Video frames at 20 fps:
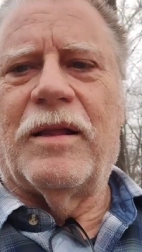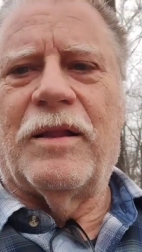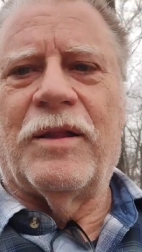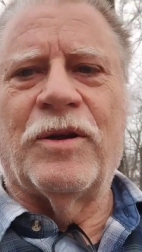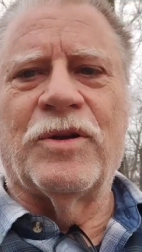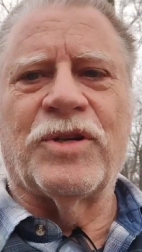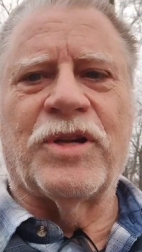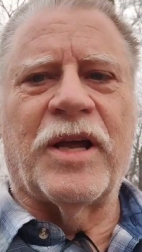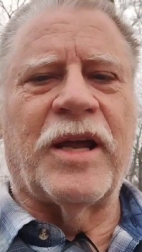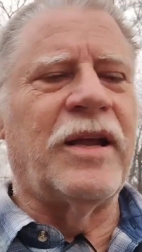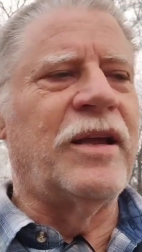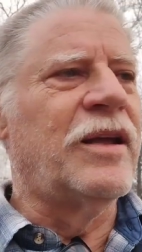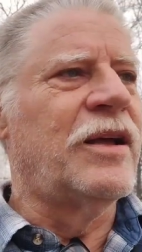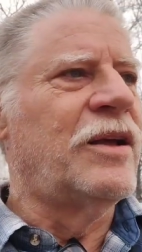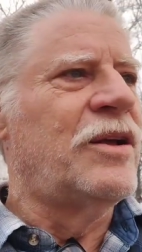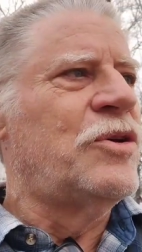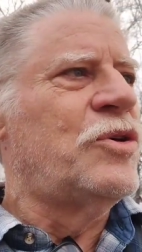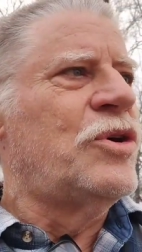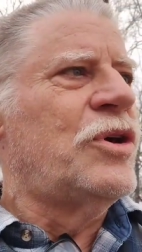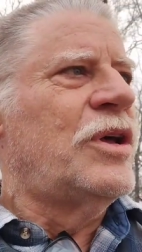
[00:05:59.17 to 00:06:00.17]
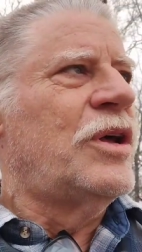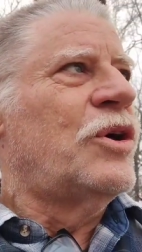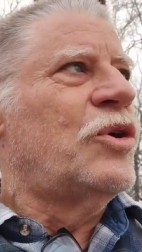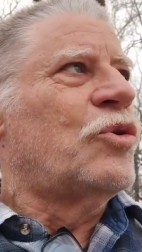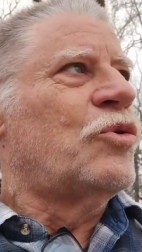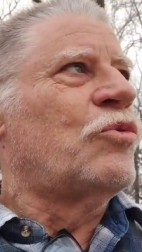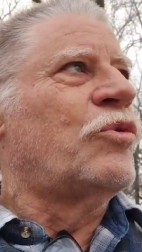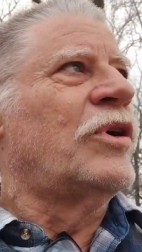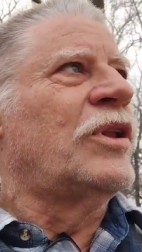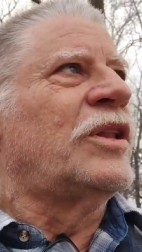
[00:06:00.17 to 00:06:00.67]
There's a
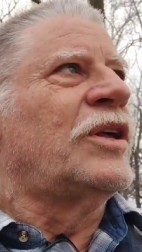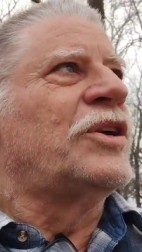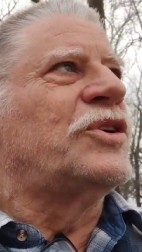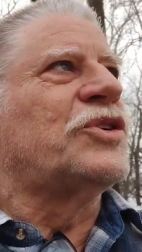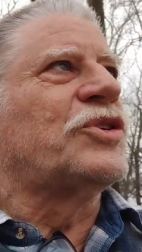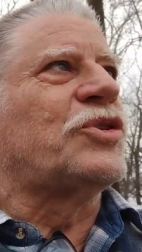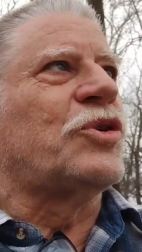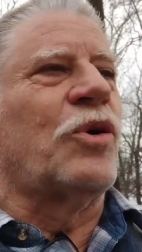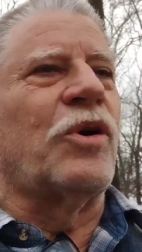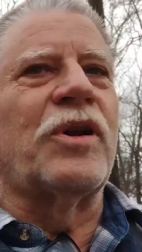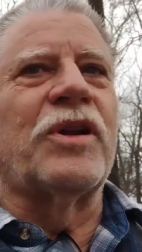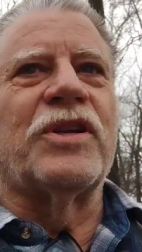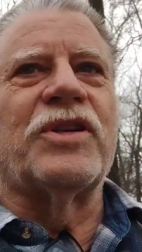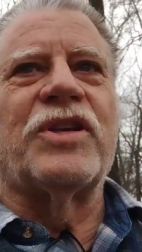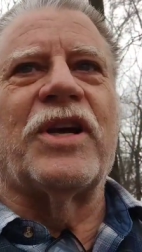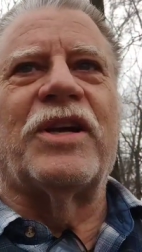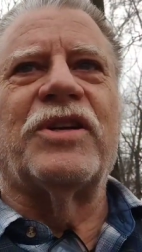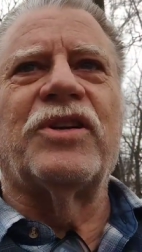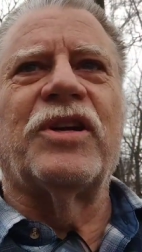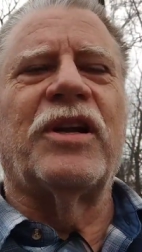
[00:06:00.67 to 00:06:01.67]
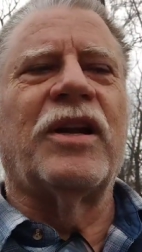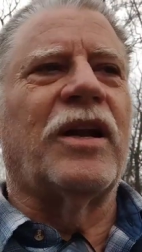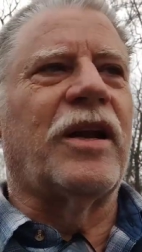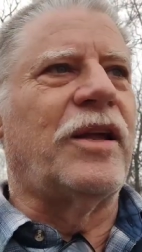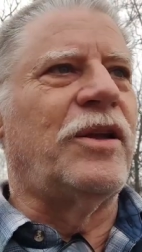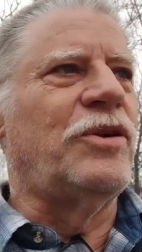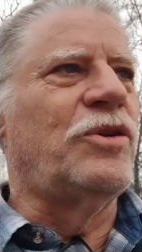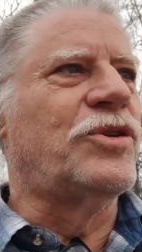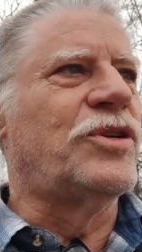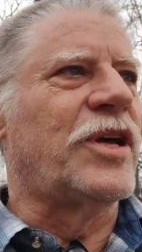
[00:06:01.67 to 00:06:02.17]
religious organization, and
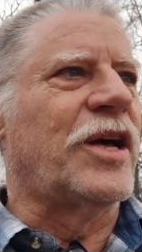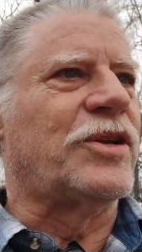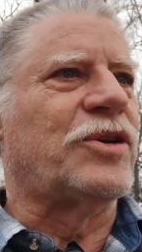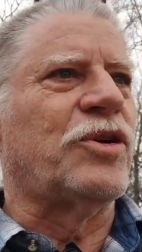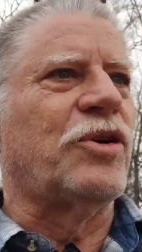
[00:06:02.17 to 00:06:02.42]
I use that